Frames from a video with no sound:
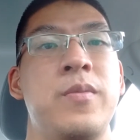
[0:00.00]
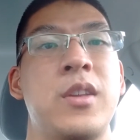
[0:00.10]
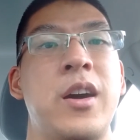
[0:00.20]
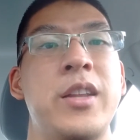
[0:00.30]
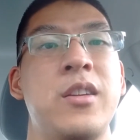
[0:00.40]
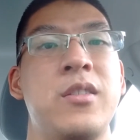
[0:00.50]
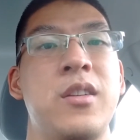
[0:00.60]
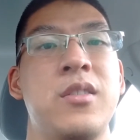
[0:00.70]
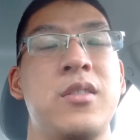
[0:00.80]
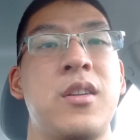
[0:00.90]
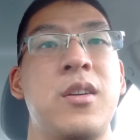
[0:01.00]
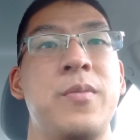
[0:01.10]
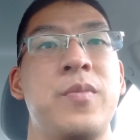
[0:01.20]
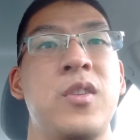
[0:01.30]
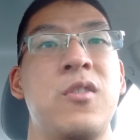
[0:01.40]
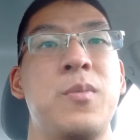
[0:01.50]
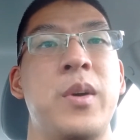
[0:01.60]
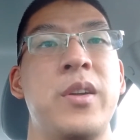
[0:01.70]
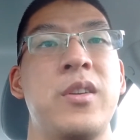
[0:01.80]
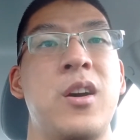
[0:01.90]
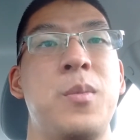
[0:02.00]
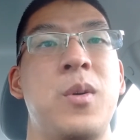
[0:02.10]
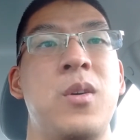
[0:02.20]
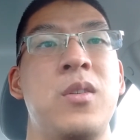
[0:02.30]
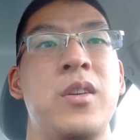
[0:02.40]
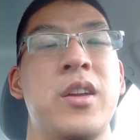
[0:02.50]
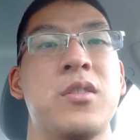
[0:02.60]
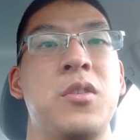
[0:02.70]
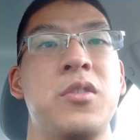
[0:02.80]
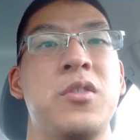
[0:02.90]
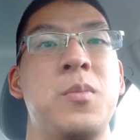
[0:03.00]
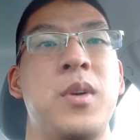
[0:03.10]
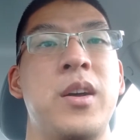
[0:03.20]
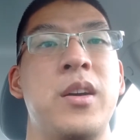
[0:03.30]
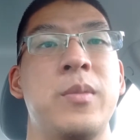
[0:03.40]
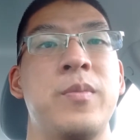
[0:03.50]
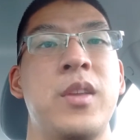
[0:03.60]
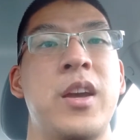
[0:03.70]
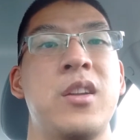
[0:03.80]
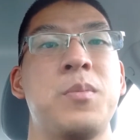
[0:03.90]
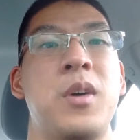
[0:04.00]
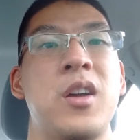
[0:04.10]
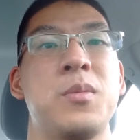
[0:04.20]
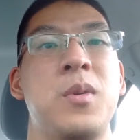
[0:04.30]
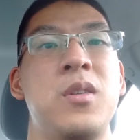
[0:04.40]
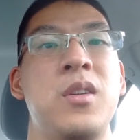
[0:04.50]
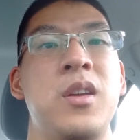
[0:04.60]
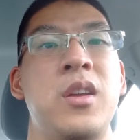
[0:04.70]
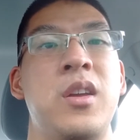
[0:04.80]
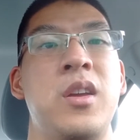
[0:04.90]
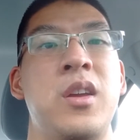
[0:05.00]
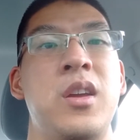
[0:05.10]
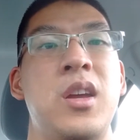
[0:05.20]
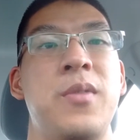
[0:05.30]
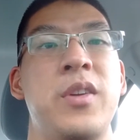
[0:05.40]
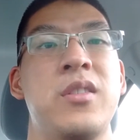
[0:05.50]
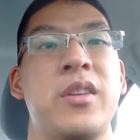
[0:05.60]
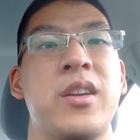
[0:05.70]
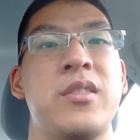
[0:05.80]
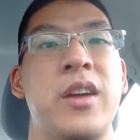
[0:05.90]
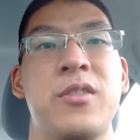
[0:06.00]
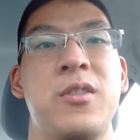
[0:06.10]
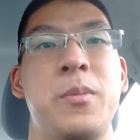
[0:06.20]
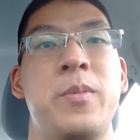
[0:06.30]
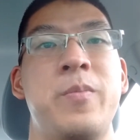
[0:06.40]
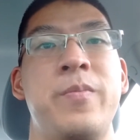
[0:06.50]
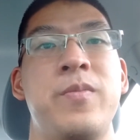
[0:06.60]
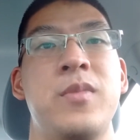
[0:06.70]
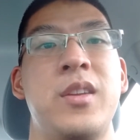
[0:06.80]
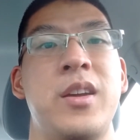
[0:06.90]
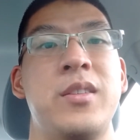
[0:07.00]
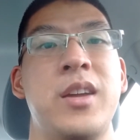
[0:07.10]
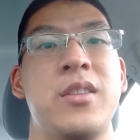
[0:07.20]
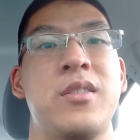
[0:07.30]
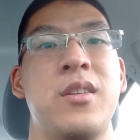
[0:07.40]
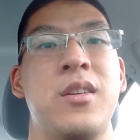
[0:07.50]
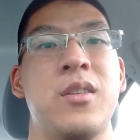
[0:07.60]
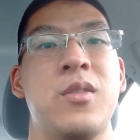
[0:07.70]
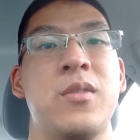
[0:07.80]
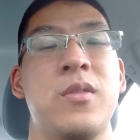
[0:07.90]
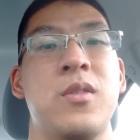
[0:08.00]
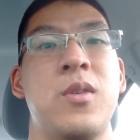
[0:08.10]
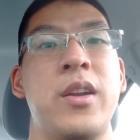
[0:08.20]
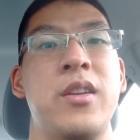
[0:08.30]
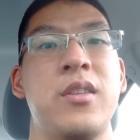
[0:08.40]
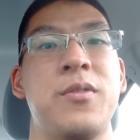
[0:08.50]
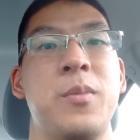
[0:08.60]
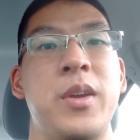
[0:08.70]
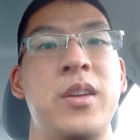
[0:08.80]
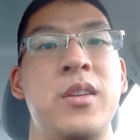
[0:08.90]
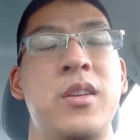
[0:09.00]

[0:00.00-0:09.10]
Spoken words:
Now I did this with my elbow as close to my head as possible. If it's like a snatch grip, then that's quite easy for me.